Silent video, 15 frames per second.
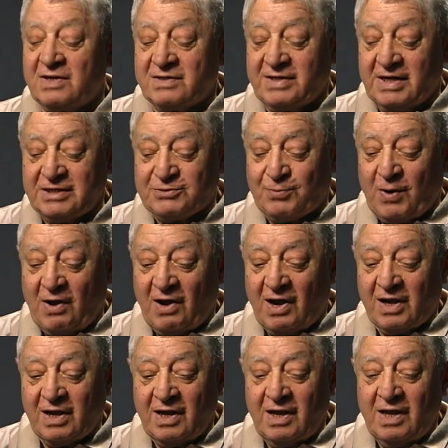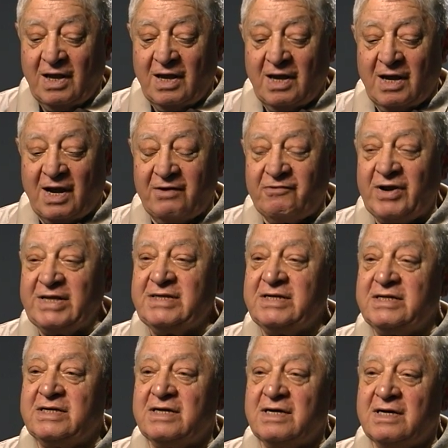Kings Park. I
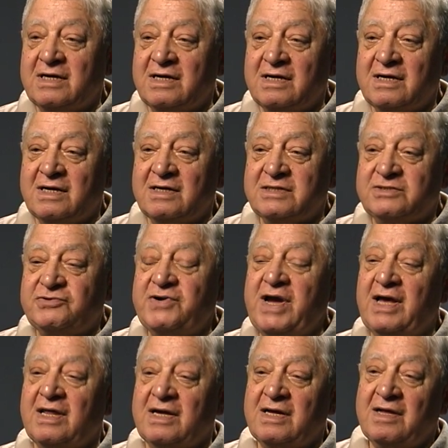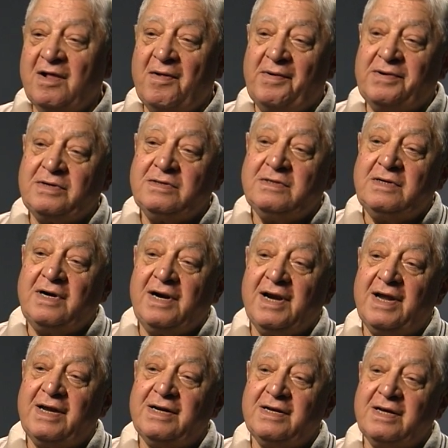rented a trailer,
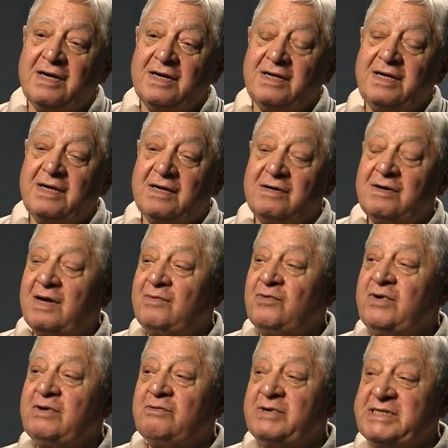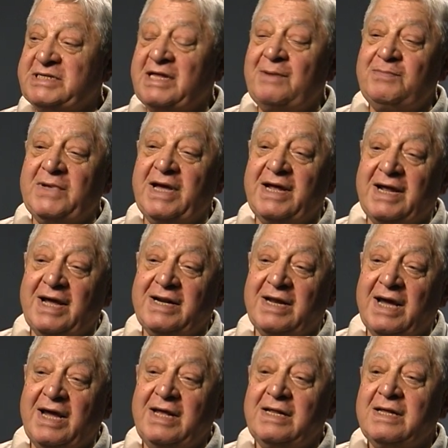and and we slept there that
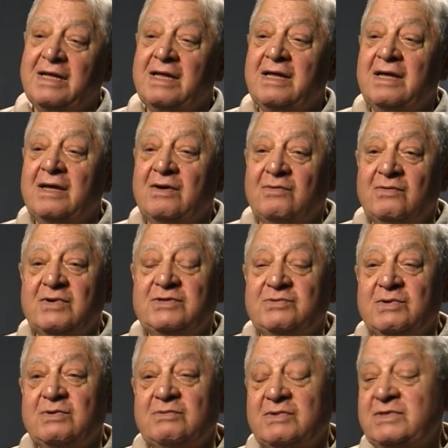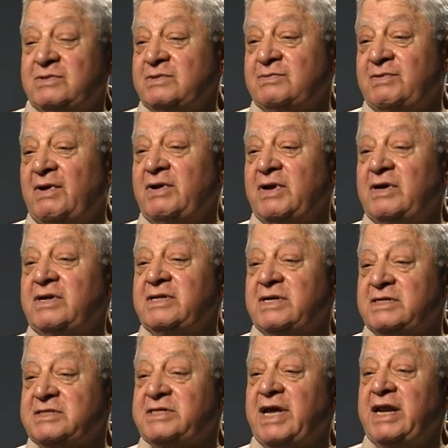night, which was very good. The
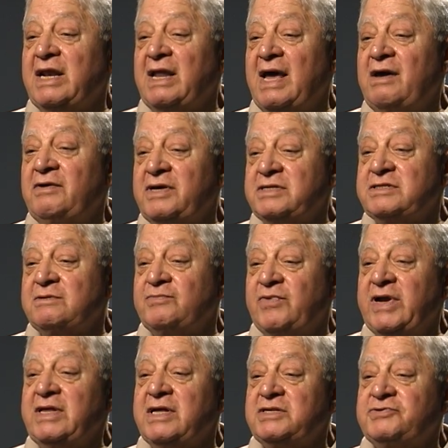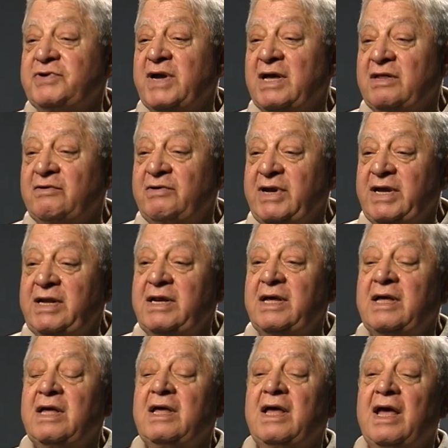state allowed us to bring the trailer in,
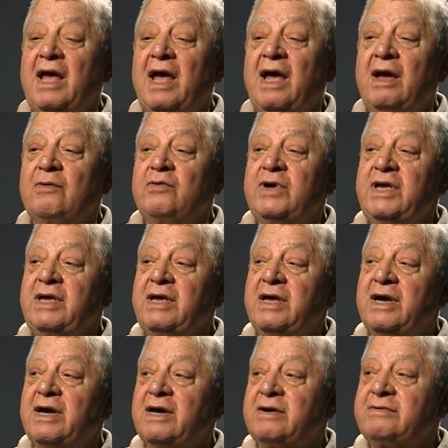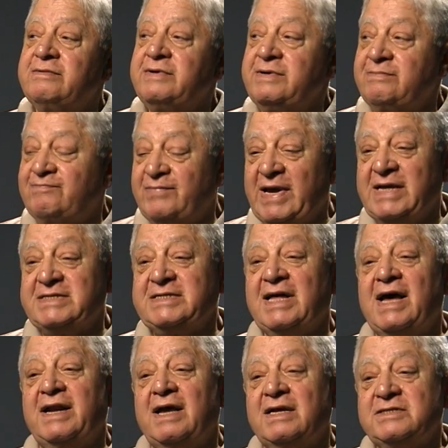and we passed
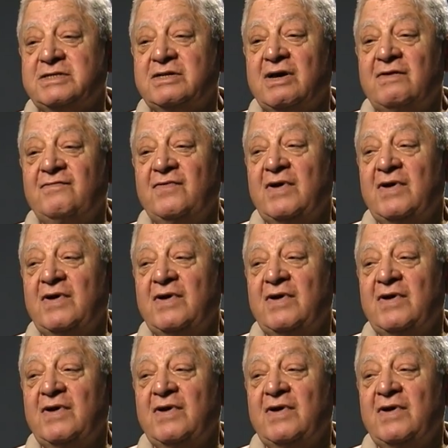out our stuff.